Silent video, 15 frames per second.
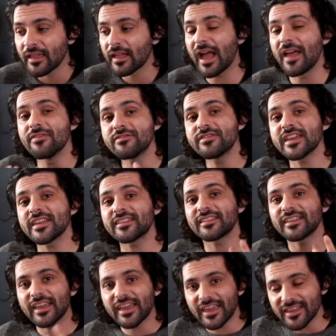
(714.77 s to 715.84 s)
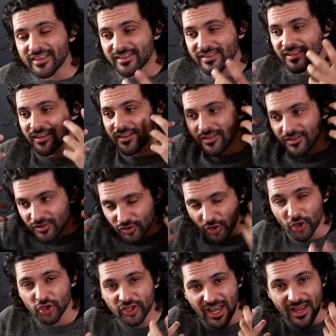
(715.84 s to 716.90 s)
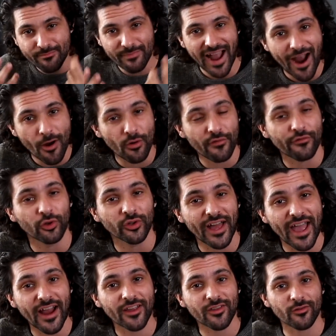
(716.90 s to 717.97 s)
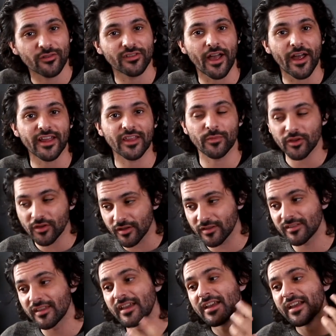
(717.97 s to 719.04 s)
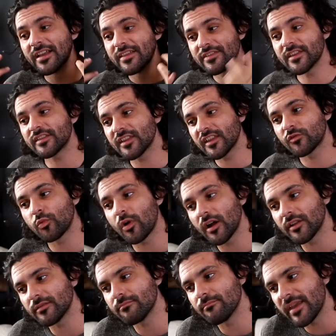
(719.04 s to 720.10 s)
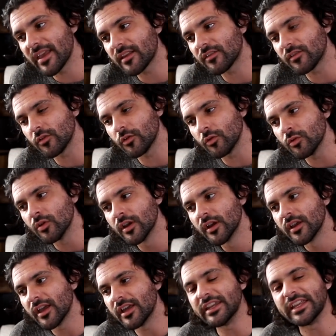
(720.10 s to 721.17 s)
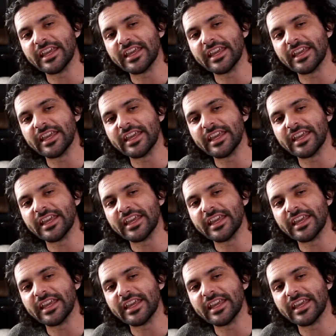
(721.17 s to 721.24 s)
And this is such a powerful exercise because this is what makes you an